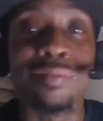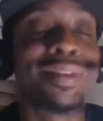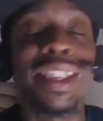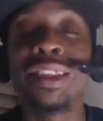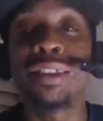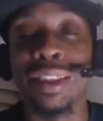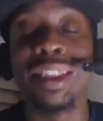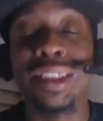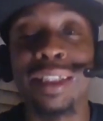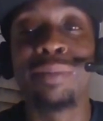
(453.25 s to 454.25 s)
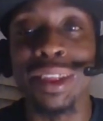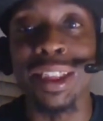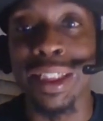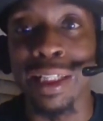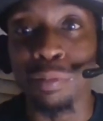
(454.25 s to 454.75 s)
this coming
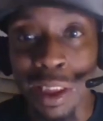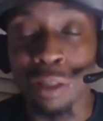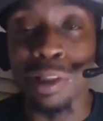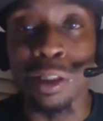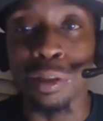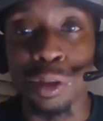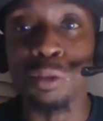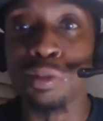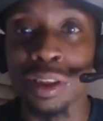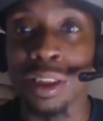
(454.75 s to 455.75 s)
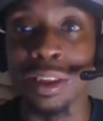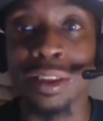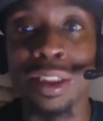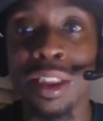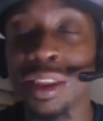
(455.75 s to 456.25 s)
Sunday, we're going to know who's the
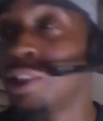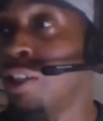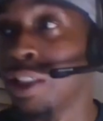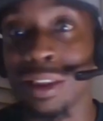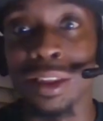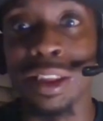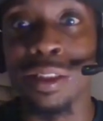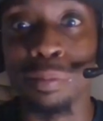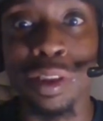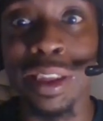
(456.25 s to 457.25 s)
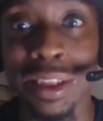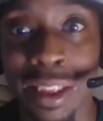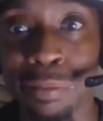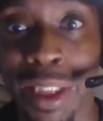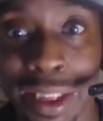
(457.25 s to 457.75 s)
starter until Brees
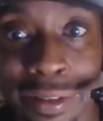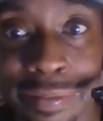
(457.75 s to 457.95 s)
get back.